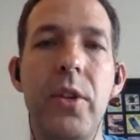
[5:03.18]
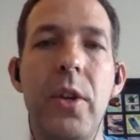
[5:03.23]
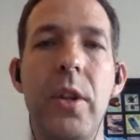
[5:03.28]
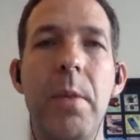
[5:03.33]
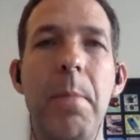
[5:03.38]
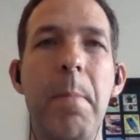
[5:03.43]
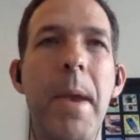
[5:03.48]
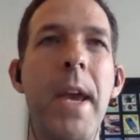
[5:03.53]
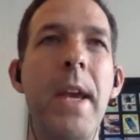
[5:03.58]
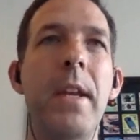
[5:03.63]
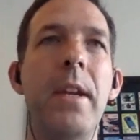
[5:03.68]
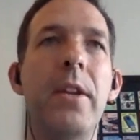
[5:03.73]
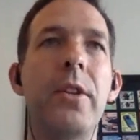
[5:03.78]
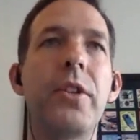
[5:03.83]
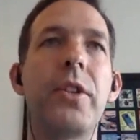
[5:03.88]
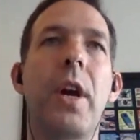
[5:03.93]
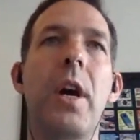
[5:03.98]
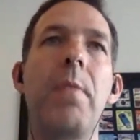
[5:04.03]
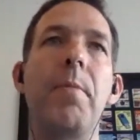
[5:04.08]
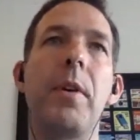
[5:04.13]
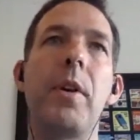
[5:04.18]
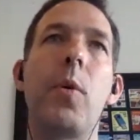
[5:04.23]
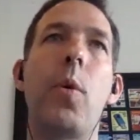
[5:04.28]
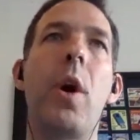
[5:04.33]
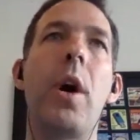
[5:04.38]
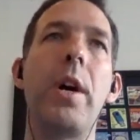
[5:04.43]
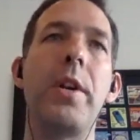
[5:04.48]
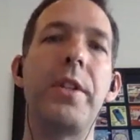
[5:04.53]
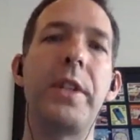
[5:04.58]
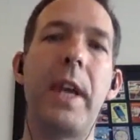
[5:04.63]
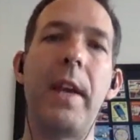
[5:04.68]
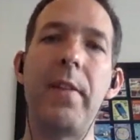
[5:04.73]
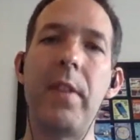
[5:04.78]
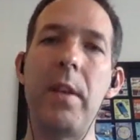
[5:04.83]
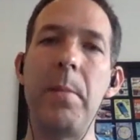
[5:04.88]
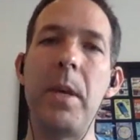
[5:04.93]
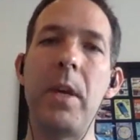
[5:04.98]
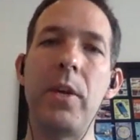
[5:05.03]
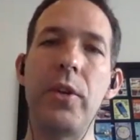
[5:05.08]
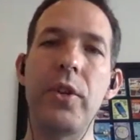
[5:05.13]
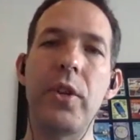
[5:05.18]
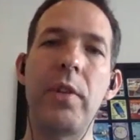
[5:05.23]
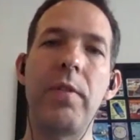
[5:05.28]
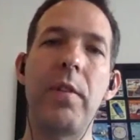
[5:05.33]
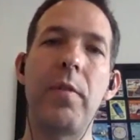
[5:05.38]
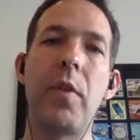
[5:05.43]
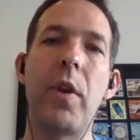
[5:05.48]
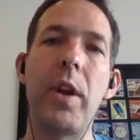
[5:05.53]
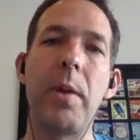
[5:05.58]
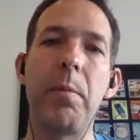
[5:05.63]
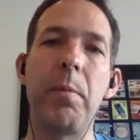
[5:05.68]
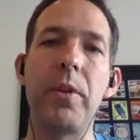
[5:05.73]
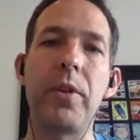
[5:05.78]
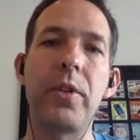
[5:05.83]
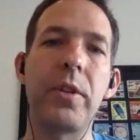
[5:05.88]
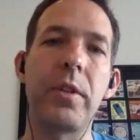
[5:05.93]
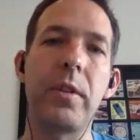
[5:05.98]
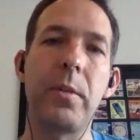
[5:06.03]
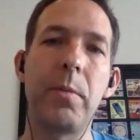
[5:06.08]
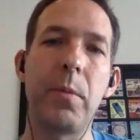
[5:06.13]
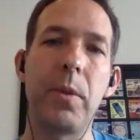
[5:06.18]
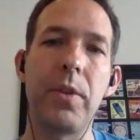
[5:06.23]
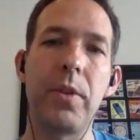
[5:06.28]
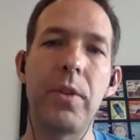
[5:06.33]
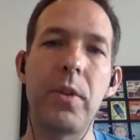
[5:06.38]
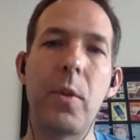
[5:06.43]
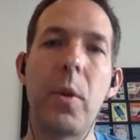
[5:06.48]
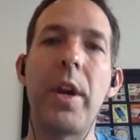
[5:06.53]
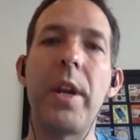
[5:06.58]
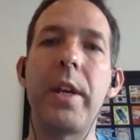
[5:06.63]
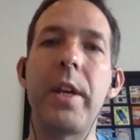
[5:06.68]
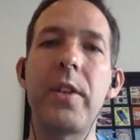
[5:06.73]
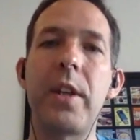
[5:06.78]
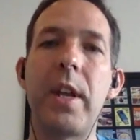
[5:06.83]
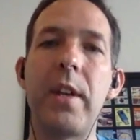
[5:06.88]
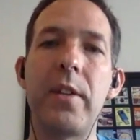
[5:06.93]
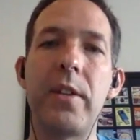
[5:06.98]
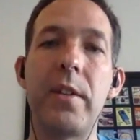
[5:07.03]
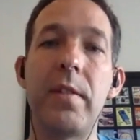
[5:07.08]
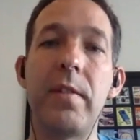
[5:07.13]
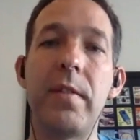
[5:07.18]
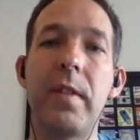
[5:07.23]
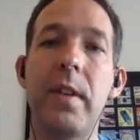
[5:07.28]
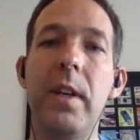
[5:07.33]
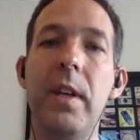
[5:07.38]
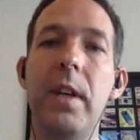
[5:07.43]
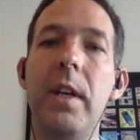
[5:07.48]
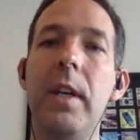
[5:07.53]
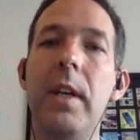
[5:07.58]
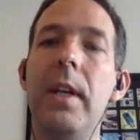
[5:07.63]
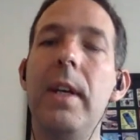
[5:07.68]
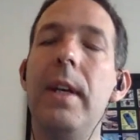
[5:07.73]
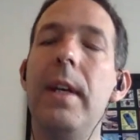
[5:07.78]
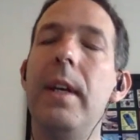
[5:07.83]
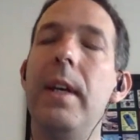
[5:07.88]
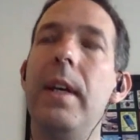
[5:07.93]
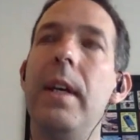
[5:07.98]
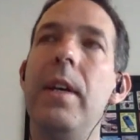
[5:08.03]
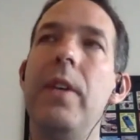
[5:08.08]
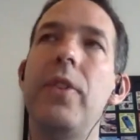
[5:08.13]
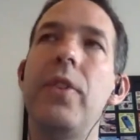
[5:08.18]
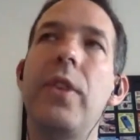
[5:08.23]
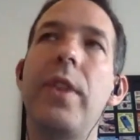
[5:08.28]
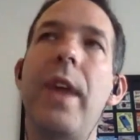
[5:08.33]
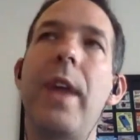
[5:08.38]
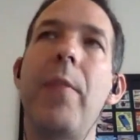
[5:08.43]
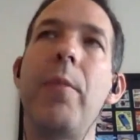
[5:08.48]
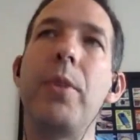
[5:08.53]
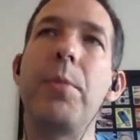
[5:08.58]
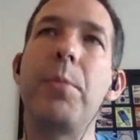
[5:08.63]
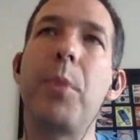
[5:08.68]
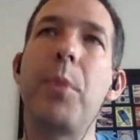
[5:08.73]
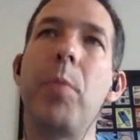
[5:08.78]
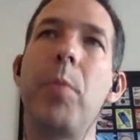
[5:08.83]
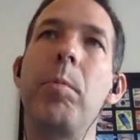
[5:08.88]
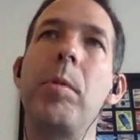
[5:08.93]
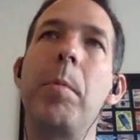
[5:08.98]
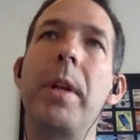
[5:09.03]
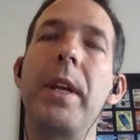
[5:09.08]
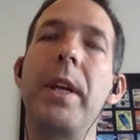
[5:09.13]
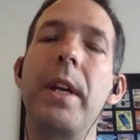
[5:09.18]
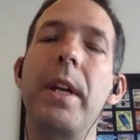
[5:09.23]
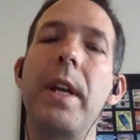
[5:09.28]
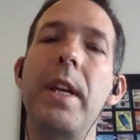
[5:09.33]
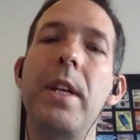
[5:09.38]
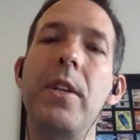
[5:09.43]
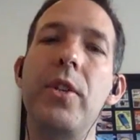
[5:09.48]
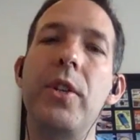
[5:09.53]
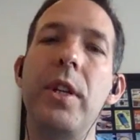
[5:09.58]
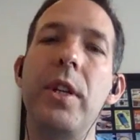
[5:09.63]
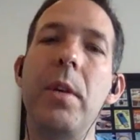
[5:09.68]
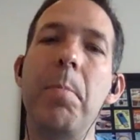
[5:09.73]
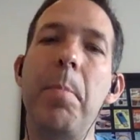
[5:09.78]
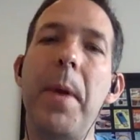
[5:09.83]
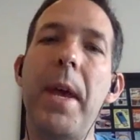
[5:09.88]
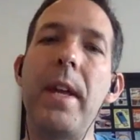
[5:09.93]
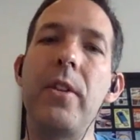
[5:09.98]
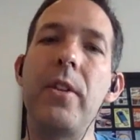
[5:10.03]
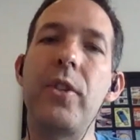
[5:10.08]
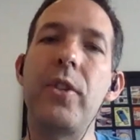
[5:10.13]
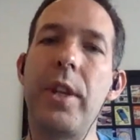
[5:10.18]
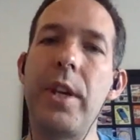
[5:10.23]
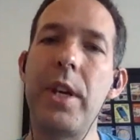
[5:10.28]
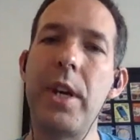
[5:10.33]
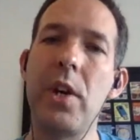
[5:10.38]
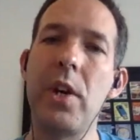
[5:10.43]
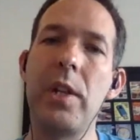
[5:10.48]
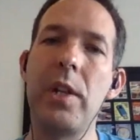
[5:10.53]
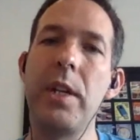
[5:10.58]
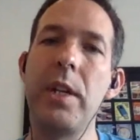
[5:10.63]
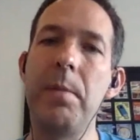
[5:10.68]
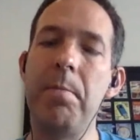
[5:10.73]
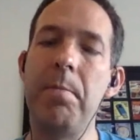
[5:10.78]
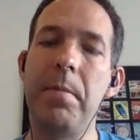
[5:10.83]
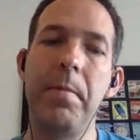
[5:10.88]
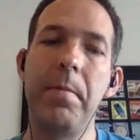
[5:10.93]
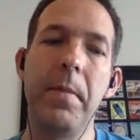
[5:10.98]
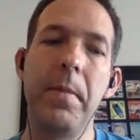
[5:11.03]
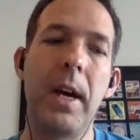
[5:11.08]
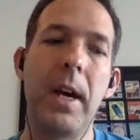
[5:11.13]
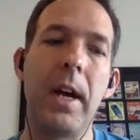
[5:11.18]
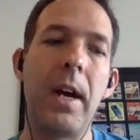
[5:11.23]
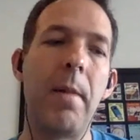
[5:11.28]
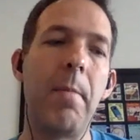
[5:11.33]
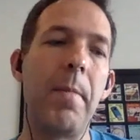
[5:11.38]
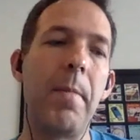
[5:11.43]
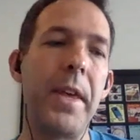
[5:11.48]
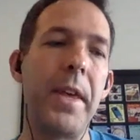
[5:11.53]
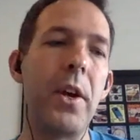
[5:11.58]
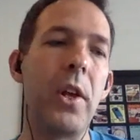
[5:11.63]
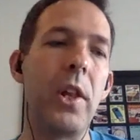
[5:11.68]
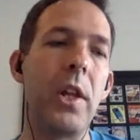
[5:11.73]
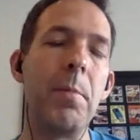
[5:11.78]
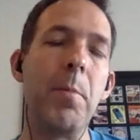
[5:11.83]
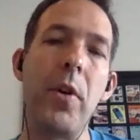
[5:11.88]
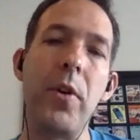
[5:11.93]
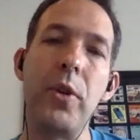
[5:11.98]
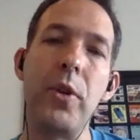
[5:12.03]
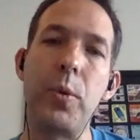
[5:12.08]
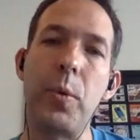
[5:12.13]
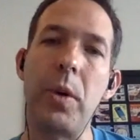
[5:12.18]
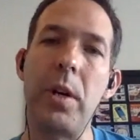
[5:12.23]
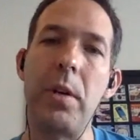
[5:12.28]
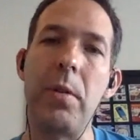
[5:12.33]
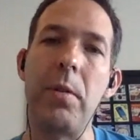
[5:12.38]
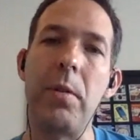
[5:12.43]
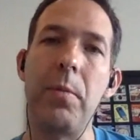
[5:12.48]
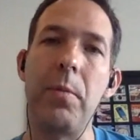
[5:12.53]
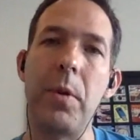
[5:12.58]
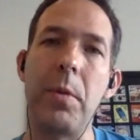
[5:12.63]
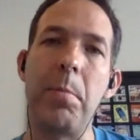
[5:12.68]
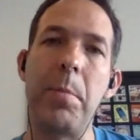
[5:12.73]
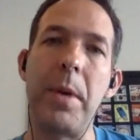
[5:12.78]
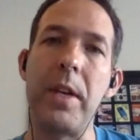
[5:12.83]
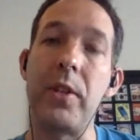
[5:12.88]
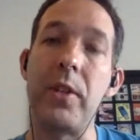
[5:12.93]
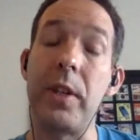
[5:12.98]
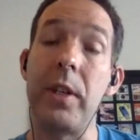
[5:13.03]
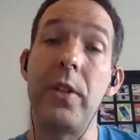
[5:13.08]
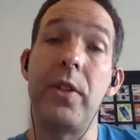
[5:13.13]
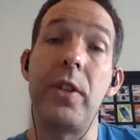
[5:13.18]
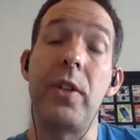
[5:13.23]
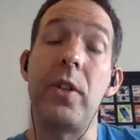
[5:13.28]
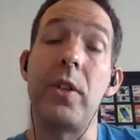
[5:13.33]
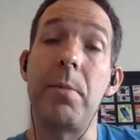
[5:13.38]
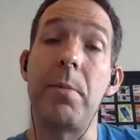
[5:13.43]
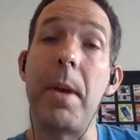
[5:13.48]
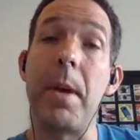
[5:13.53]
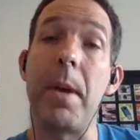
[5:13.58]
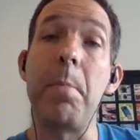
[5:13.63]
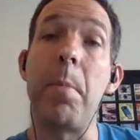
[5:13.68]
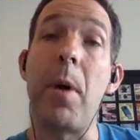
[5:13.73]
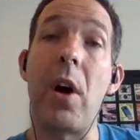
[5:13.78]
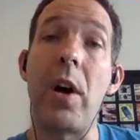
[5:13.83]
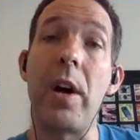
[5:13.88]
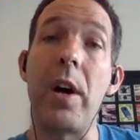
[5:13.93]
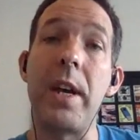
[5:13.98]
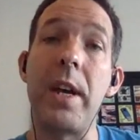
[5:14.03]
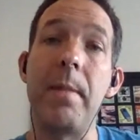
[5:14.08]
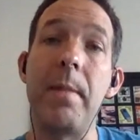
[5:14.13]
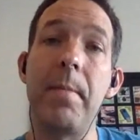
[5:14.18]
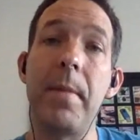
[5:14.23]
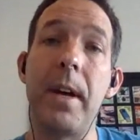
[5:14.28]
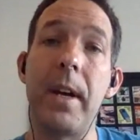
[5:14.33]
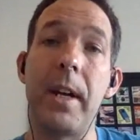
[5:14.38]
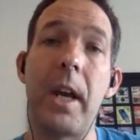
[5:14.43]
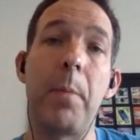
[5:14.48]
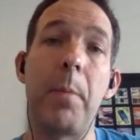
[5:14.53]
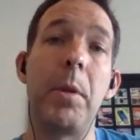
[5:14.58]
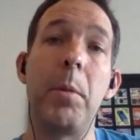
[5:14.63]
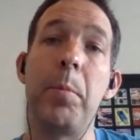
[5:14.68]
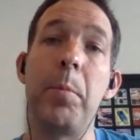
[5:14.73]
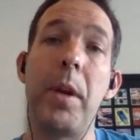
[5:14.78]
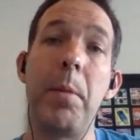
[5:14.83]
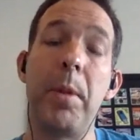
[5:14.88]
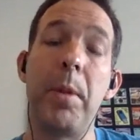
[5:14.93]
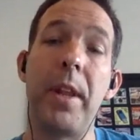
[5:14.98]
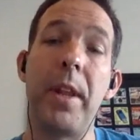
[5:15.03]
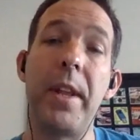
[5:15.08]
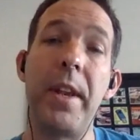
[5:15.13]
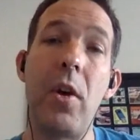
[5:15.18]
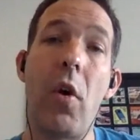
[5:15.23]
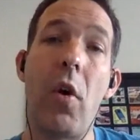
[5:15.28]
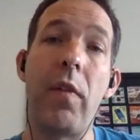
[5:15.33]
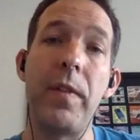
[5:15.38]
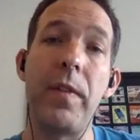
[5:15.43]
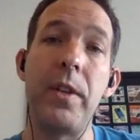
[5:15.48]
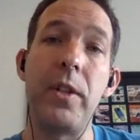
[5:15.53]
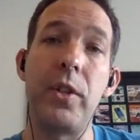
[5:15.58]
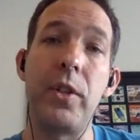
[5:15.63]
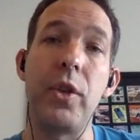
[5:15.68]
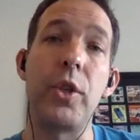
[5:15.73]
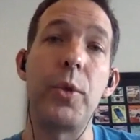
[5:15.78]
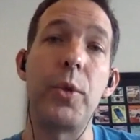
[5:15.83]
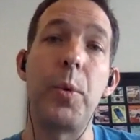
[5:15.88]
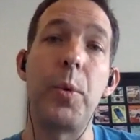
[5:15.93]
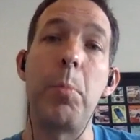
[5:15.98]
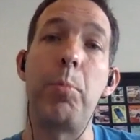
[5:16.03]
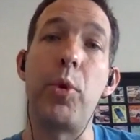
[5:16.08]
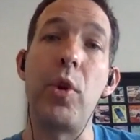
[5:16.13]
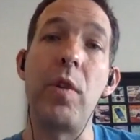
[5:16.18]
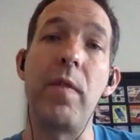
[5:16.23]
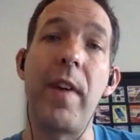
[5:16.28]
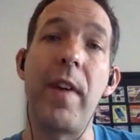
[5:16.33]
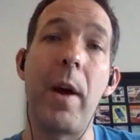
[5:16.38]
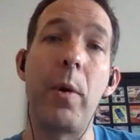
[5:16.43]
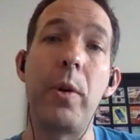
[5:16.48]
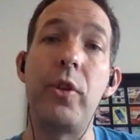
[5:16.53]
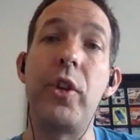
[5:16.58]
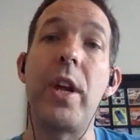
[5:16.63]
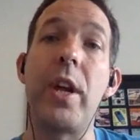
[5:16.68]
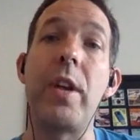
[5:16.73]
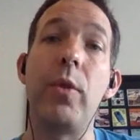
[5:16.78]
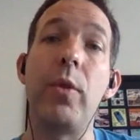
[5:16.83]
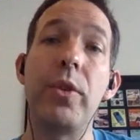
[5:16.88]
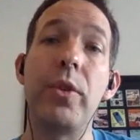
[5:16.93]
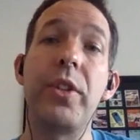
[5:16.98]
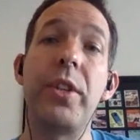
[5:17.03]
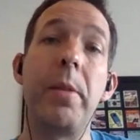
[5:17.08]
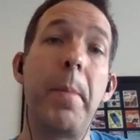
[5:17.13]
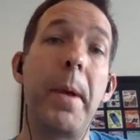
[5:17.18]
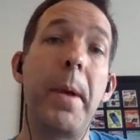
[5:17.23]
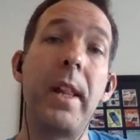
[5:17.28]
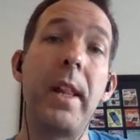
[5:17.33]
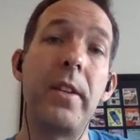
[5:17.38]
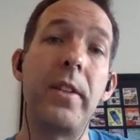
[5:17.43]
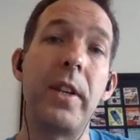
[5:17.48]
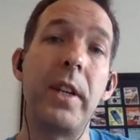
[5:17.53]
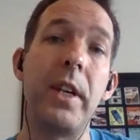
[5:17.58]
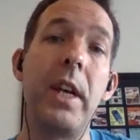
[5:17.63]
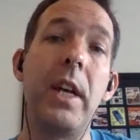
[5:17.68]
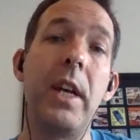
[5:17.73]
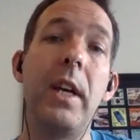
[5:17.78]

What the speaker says: the maintenance time required to keep the mail server running was quite extensive. So that was probably an easier bit. So the early moves were basically decisions made by a couple of people in the office just to improve our general stability.